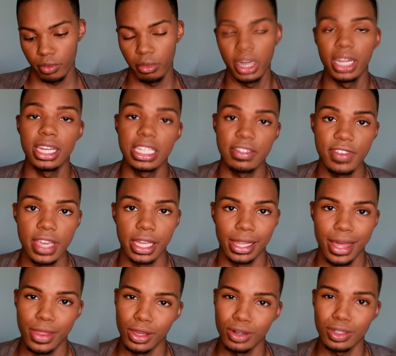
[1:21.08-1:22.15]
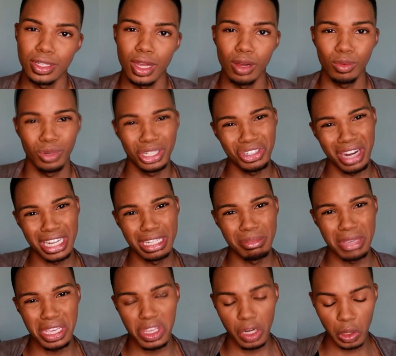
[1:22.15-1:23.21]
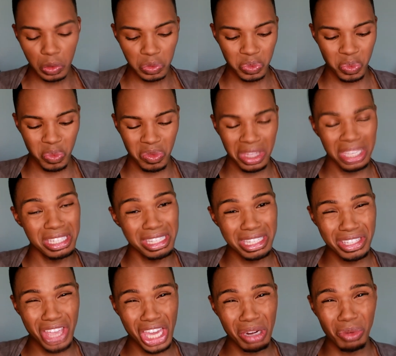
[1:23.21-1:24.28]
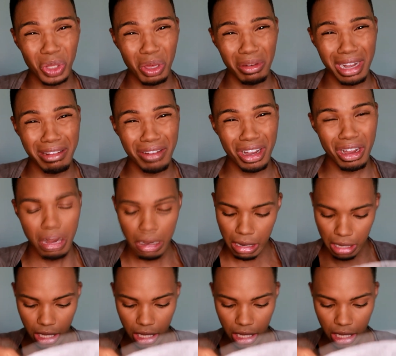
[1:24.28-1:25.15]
But it is vegan leather, so we're trying to be, sustainable or whatever.